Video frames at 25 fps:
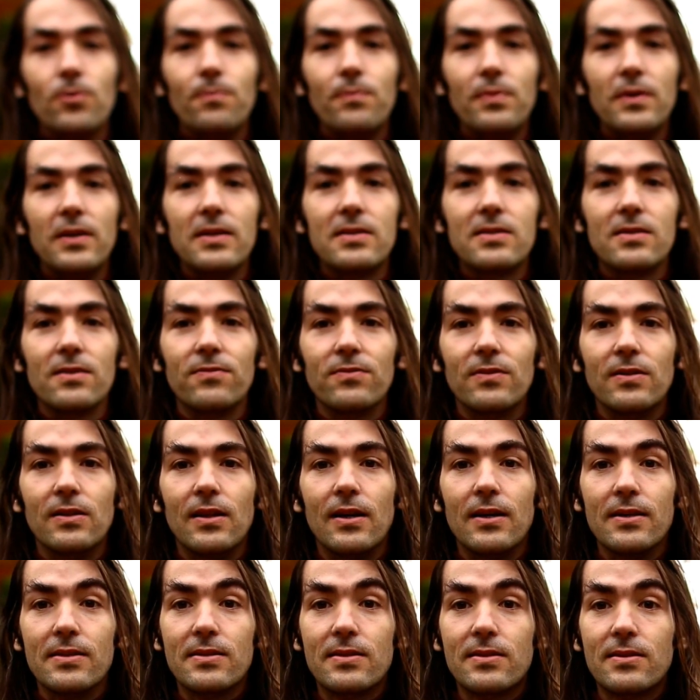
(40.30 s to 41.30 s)
piece of
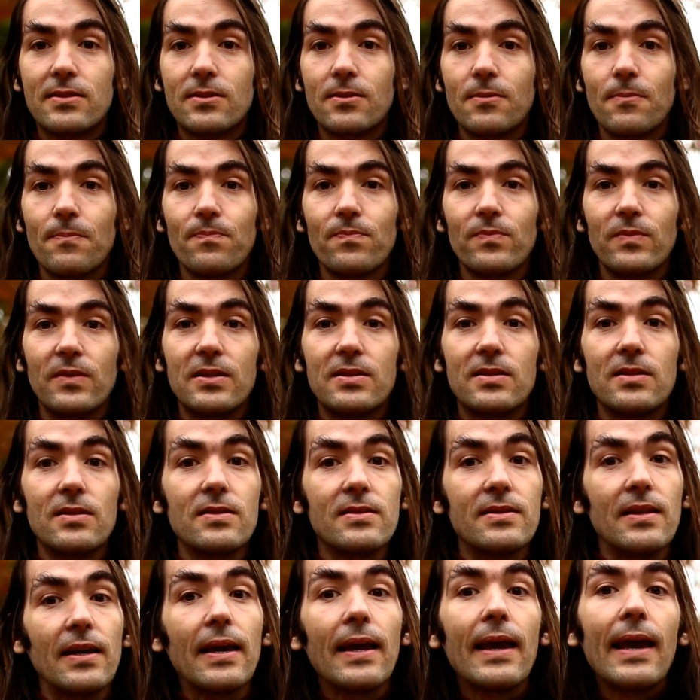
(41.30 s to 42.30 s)
glass. This is
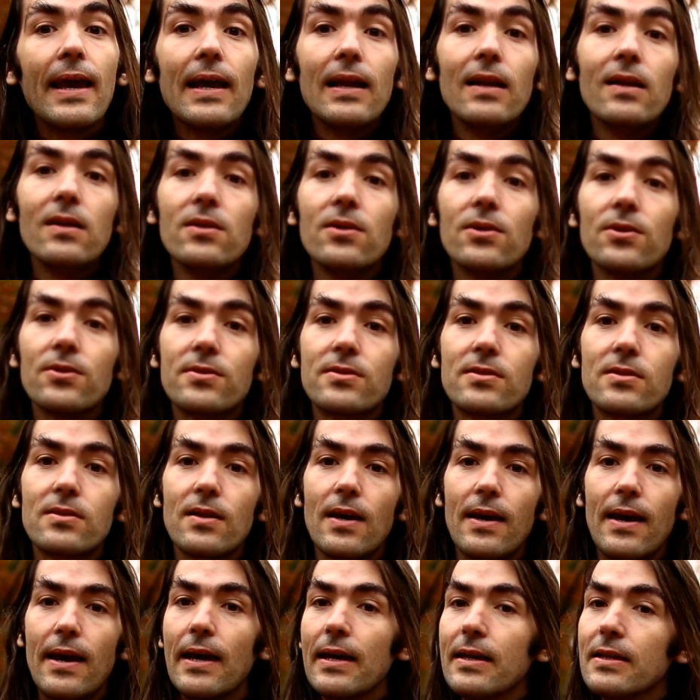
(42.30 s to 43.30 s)
the Helios
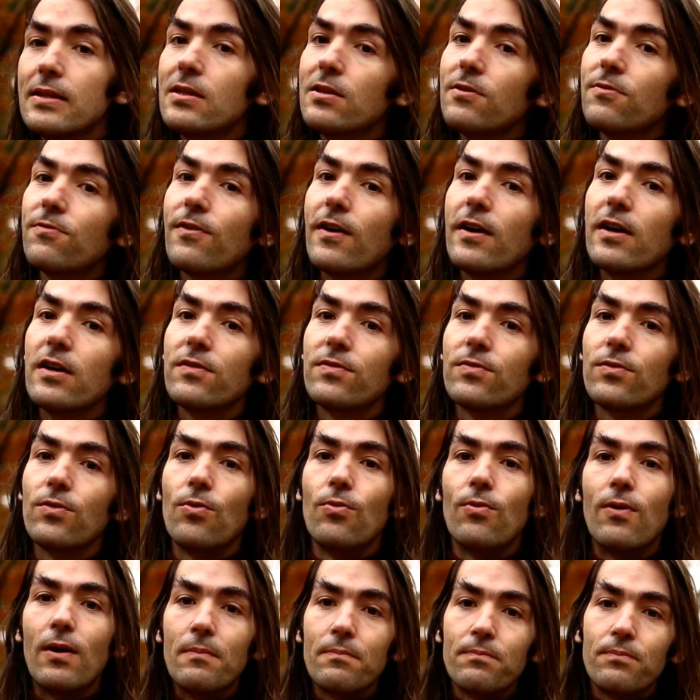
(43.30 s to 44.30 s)
85
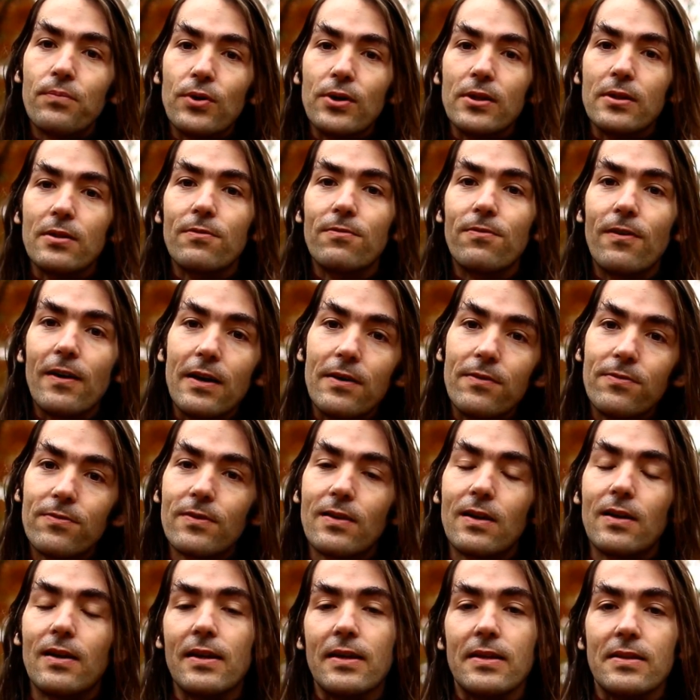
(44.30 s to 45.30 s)
1.5
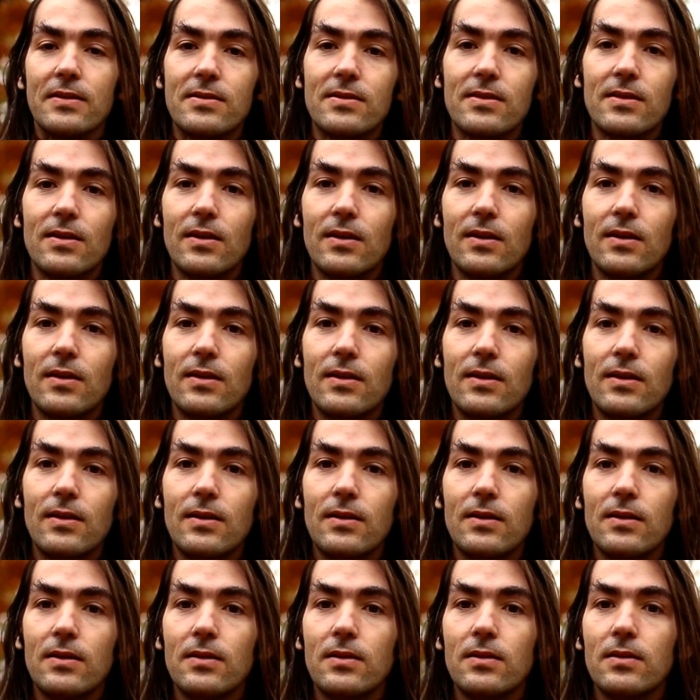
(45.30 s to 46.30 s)
lens,
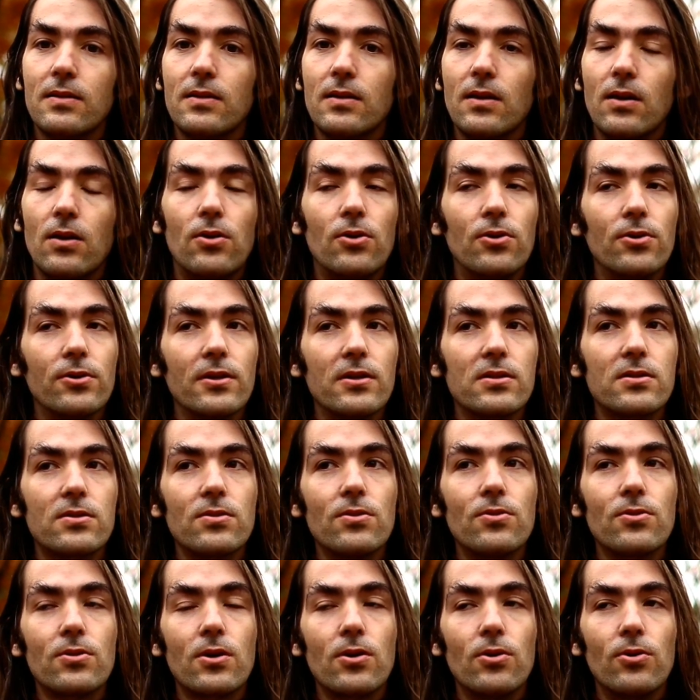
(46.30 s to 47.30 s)
or the
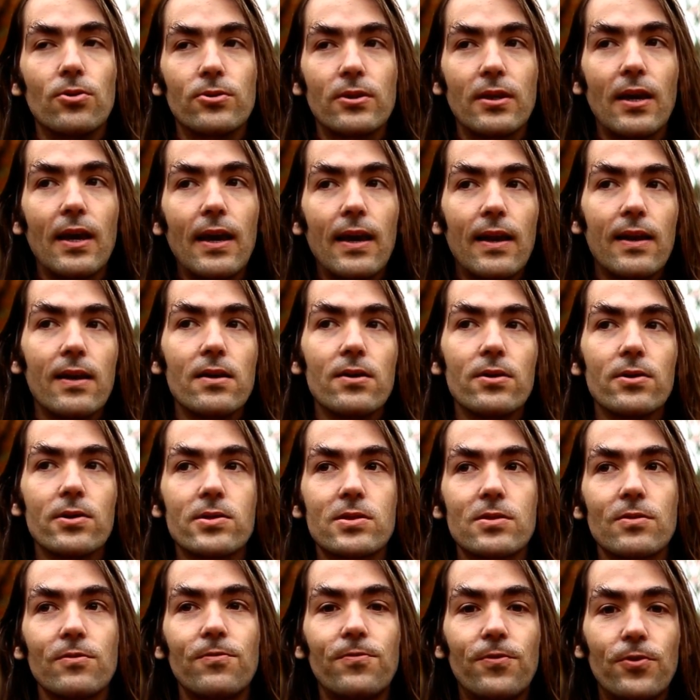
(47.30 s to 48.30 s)
so-called
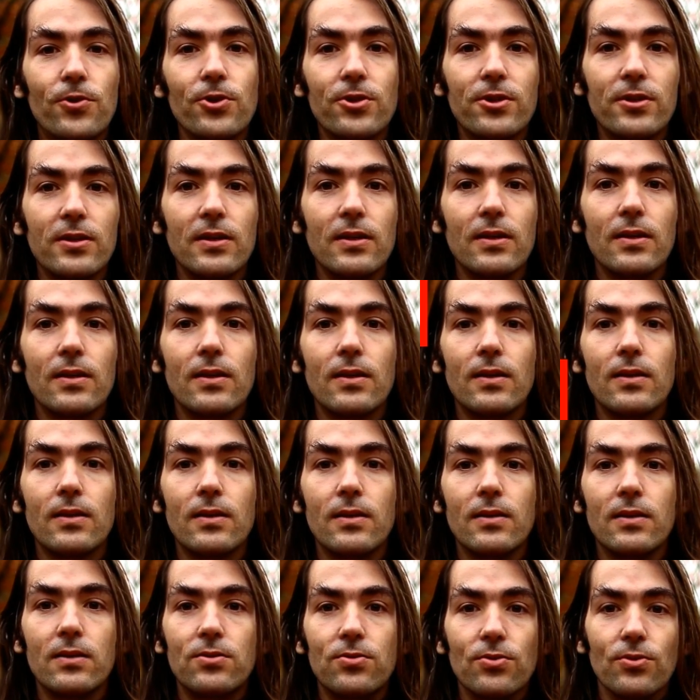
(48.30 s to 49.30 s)
Helios
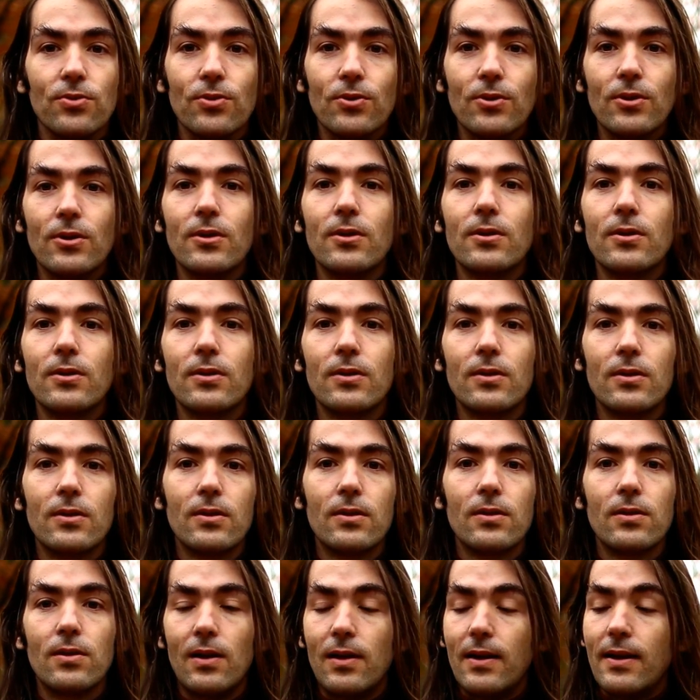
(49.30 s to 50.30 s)
42
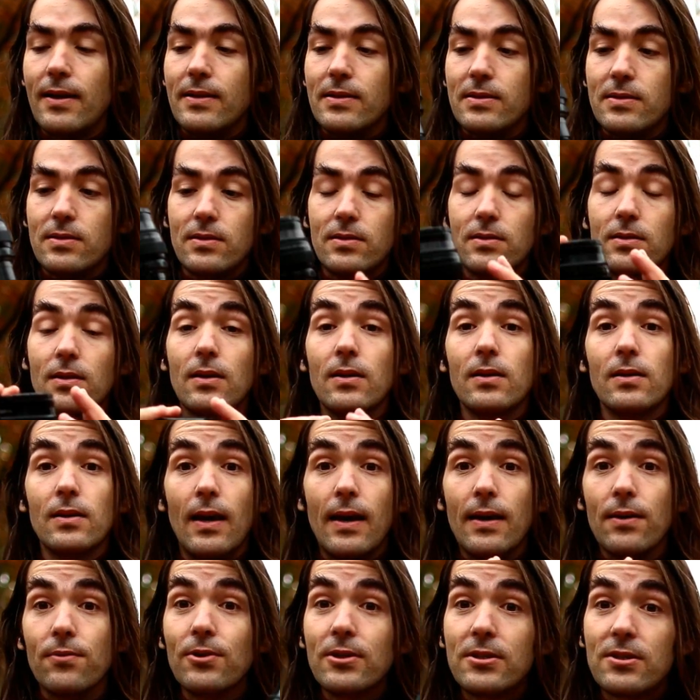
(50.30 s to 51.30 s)
lens,
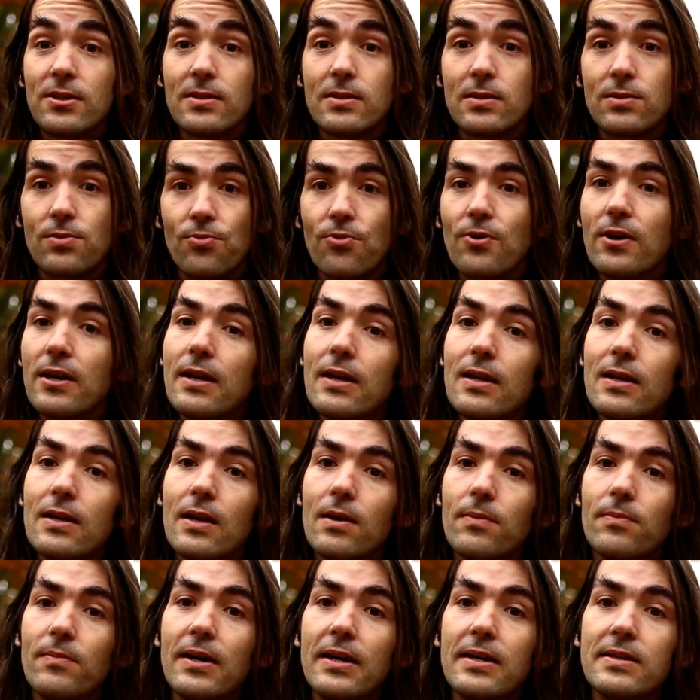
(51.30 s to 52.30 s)
which is really
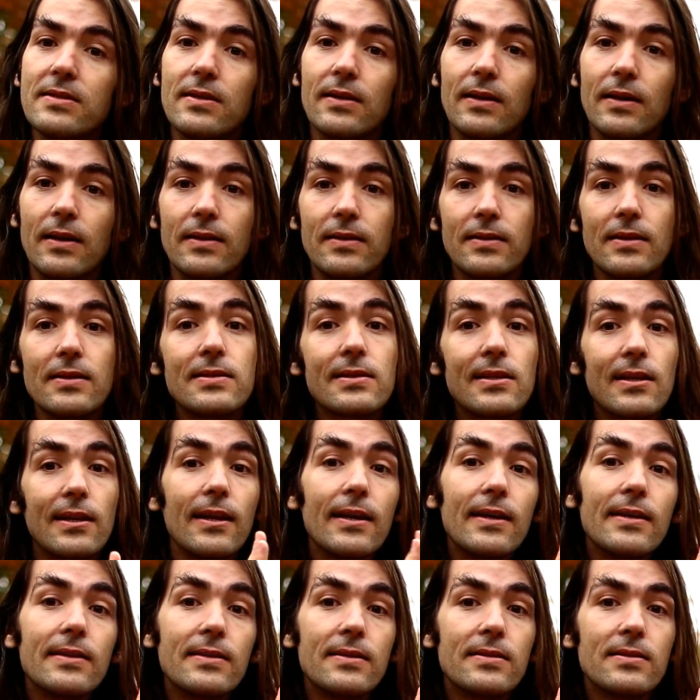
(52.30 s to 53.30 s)
amazing. And this
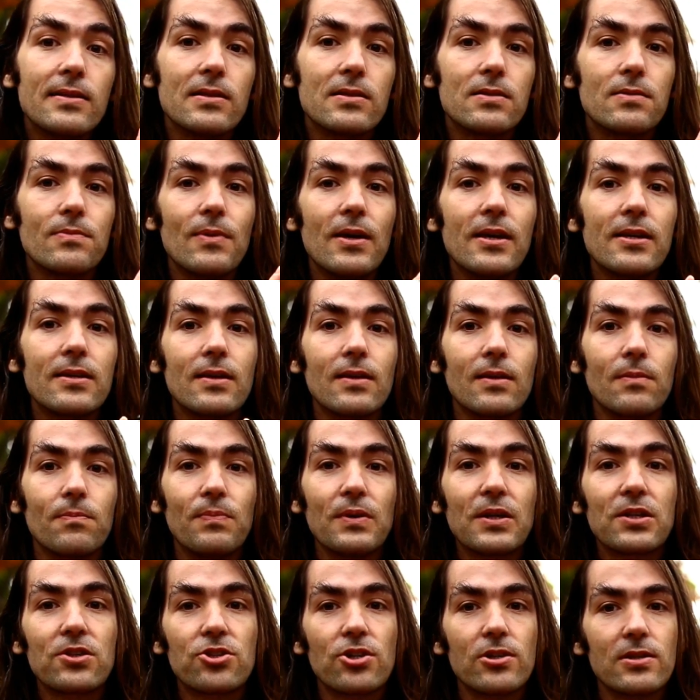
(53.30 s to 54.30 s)
lens is making
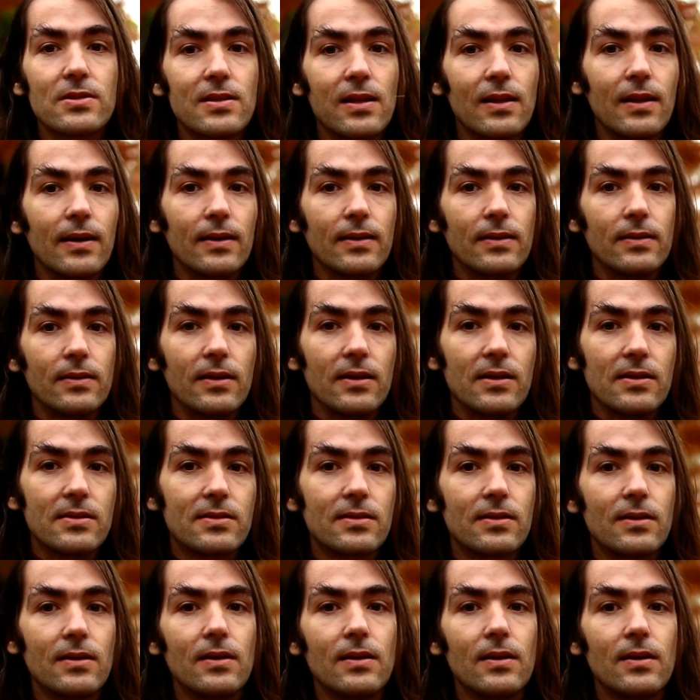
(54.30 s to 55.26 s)
pictures like this